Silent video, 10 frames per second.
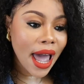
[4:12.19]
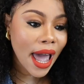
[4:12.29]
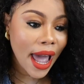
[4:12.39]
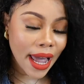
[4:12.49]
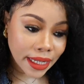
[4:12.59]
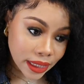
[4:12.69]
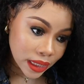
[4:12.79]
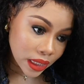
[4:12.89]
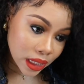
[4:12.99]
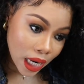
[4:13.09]

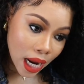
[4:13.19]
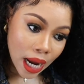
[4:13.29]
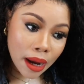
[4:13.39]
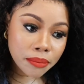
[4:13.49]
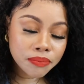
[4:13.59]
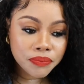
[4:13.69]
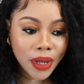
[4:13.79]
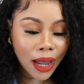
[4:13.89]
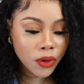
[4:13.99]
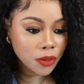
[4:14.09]
And
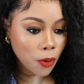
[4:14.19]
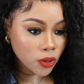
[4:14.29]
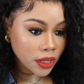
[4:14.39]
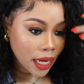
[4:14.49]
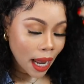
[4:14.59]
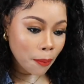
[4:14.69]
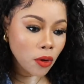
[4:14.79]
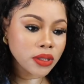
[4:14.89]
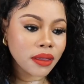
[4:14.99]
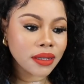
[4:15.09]
I
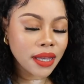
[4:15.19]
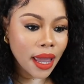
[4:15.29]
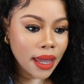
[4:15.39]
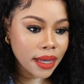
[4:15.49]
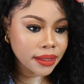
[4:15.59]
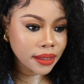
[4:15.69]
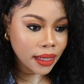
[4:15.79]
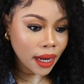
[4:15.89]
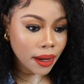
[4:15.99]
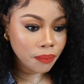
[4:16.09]
posted this hair
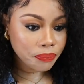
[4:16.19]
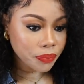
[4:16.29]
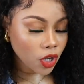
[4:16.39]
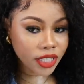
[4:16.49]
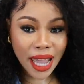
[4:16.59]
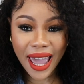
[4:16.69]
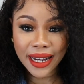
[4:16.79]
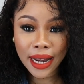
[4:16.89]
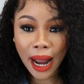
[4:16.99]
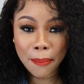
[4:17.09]
yesterday because I
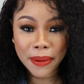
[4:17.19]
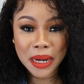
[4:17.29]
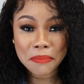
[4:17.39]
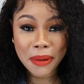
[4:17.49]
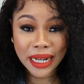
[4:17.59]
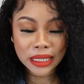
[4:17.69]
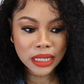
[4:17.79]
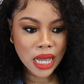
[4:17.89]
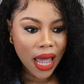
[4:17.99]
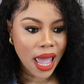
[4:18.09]
had it up in a
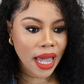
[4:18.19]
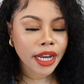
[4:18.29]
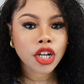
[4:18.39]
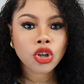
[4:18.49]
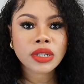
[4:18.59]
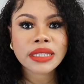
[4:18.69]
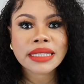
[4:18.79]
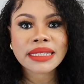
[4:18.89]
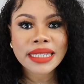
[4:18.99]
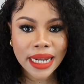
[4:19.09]
bun and it looks
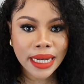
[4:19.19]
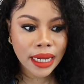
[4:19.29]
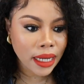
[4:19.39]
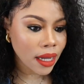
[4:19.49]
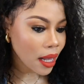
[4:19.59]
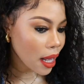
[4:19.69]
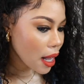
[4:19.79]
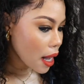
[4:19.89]
stunning.